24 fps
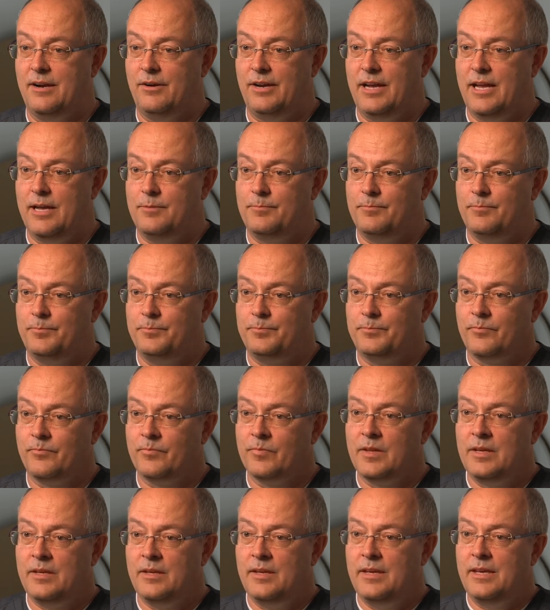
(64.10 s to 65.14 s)
area.
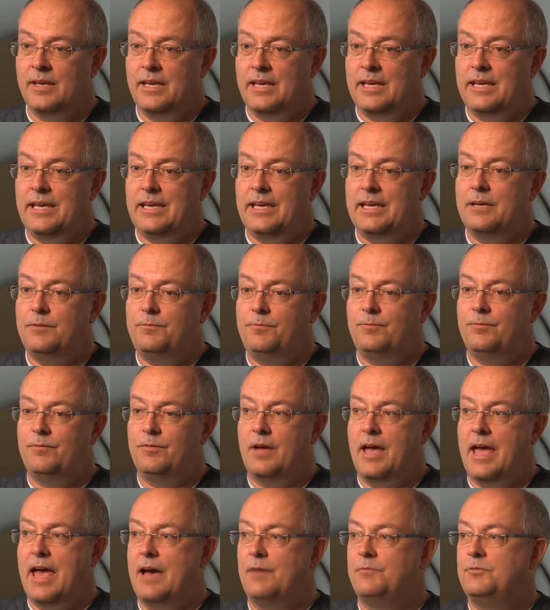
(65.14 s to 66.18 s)
If,
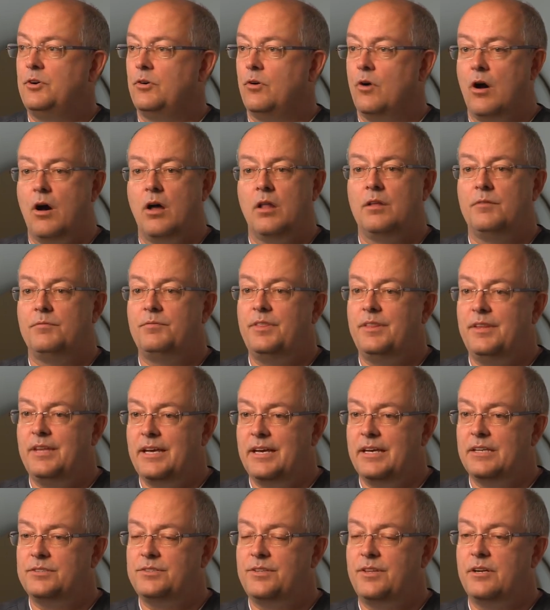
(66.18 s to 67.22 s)
after all of
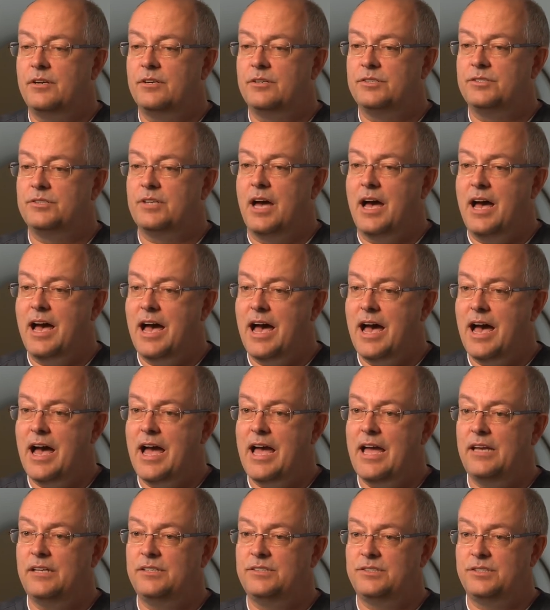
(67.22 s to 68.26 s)
this, there is a
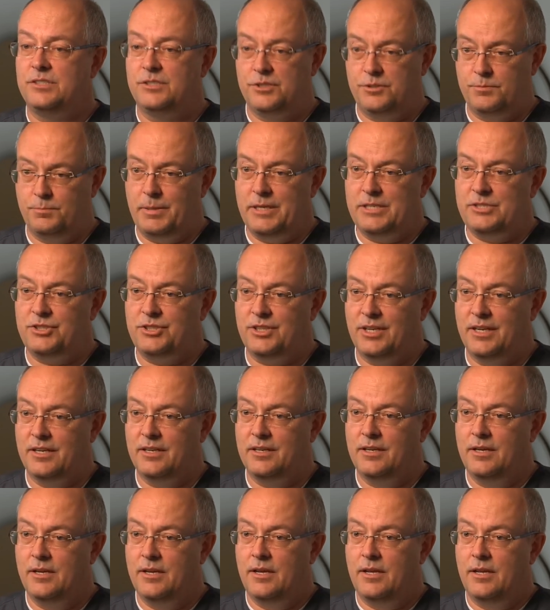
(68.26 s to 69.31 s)
high suspicion
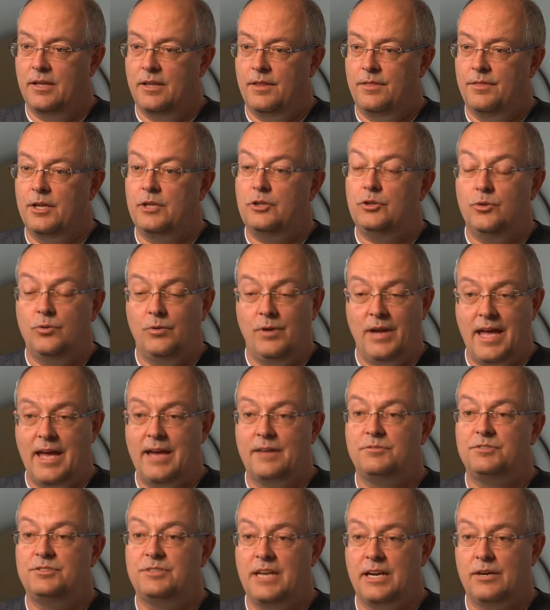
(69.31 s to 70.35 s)
that you
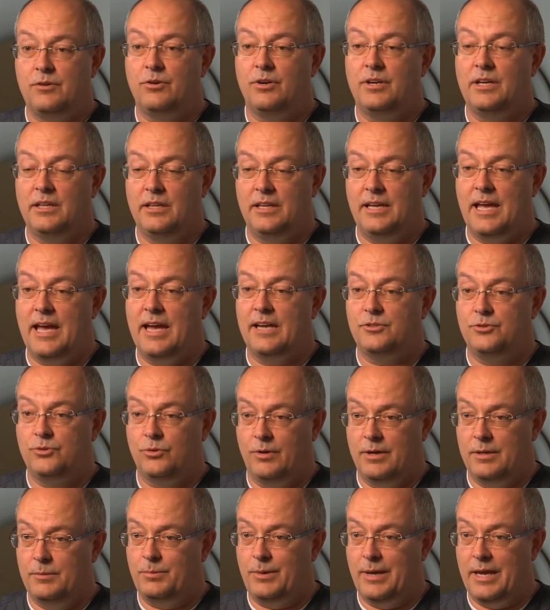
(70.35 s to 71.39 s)
have sacroiliac
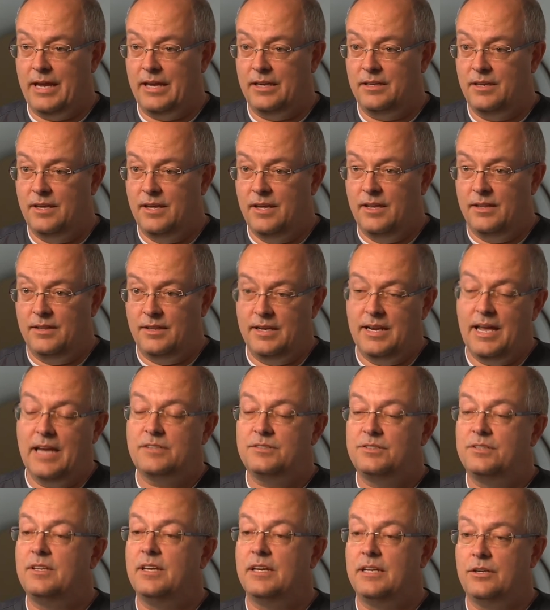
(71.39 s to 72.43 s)
joint pain, the
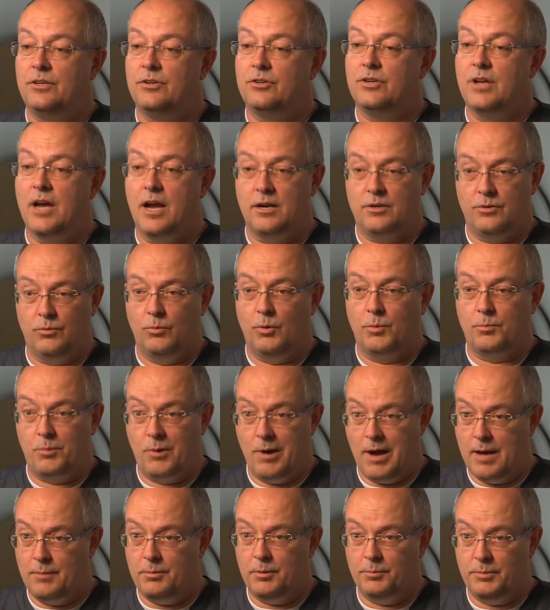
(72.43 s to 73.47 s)
next thing your doctor will
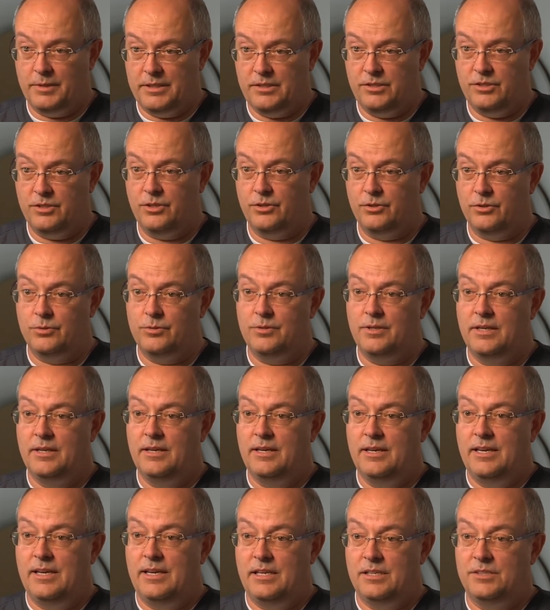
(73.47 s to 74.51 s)
probably do
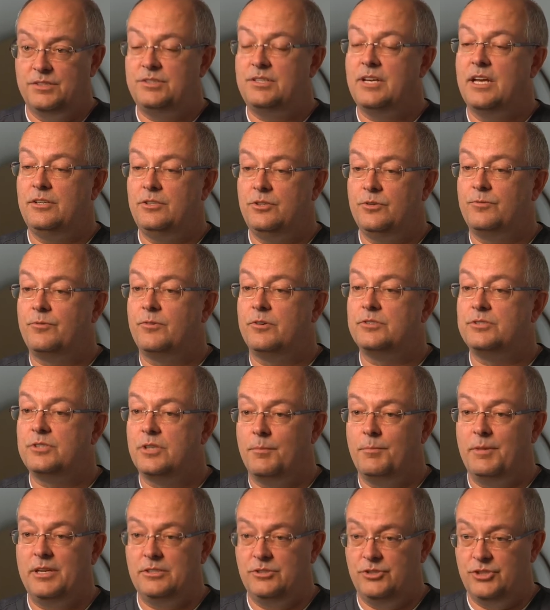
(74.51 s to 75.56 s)
is send you for
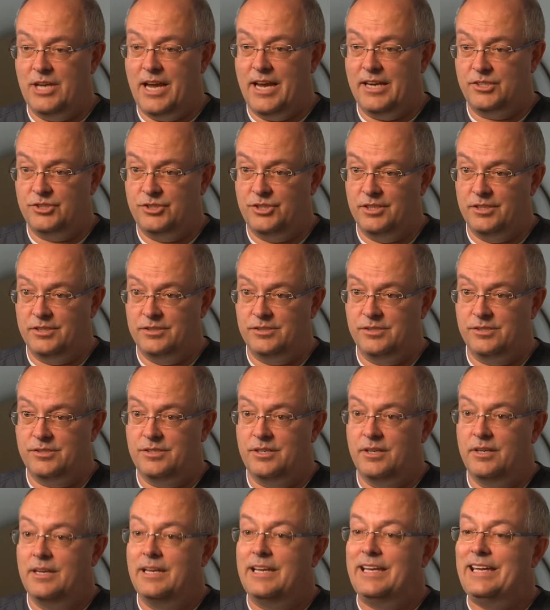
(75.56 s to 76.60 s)
some
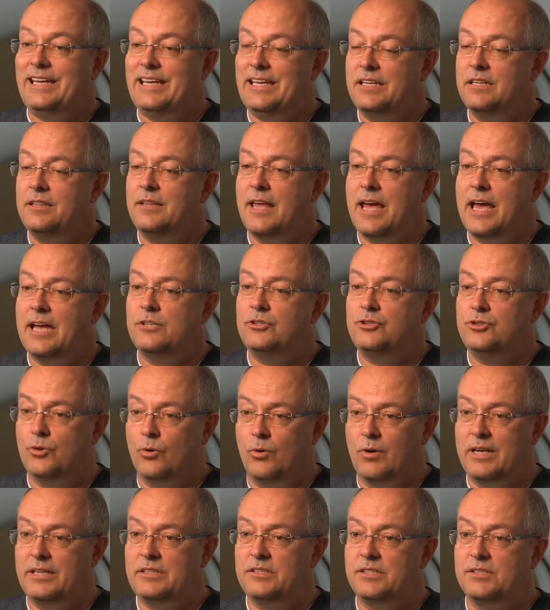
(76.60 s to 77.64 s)
injections in that
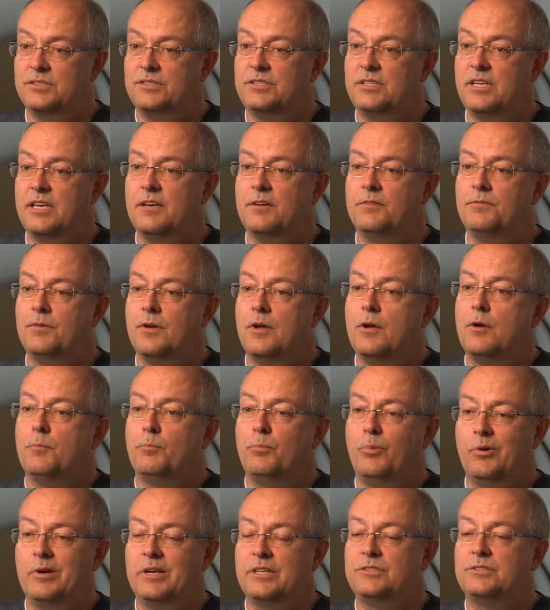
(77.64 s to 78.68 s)
joint to see if
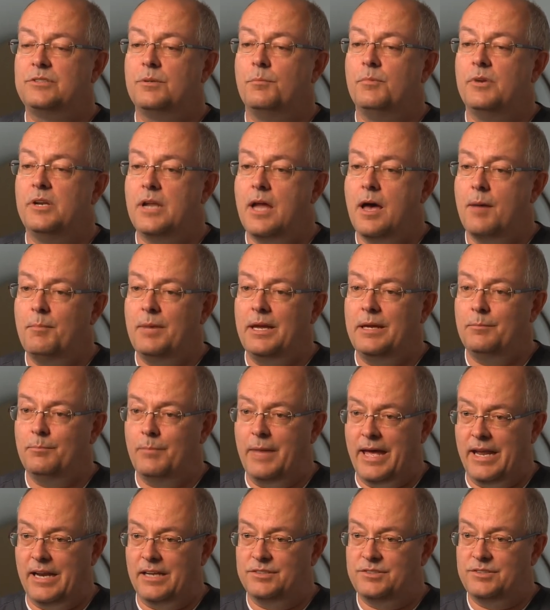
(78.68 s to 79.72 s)
putting some numbing
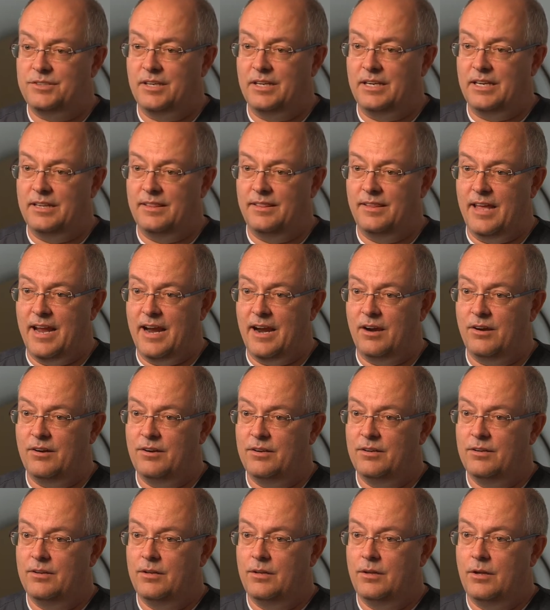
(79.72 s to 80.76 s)
medicine in there
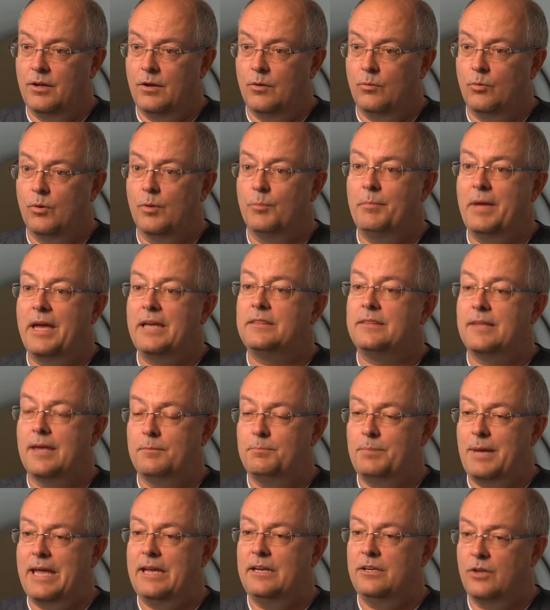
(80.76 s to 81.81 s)
will make
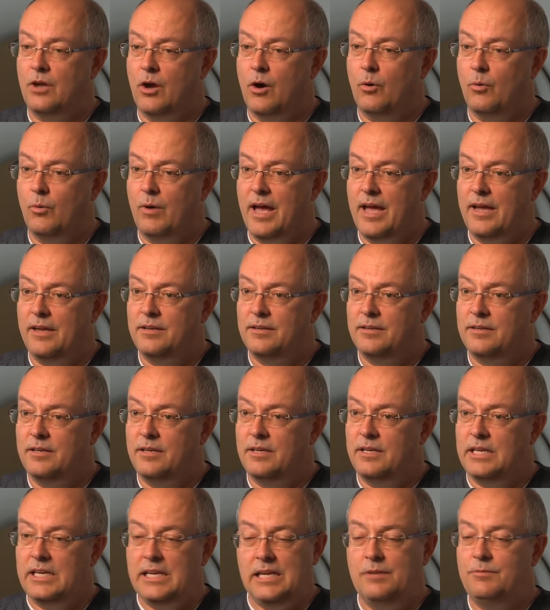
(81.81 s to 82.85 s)
that pain go away,
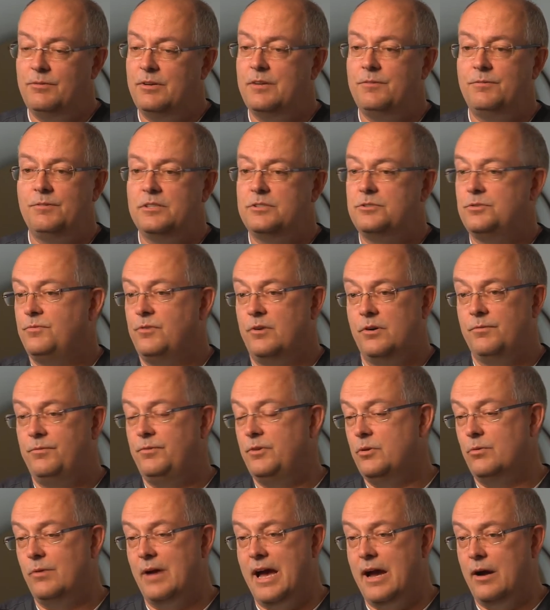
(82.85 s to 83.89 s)
even if it's for a
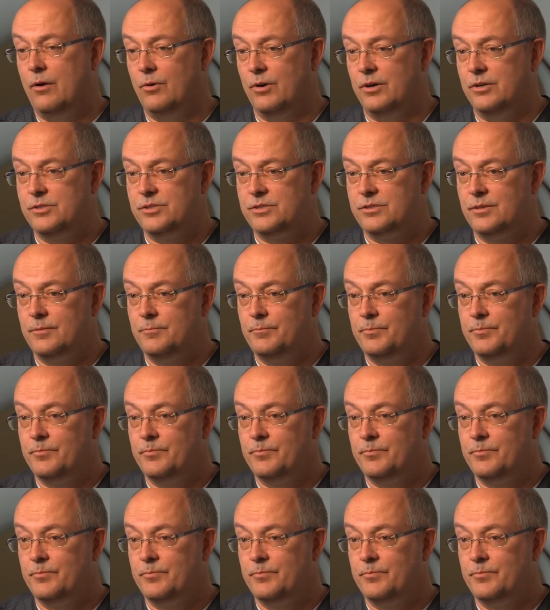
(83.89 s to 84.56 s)
few hours.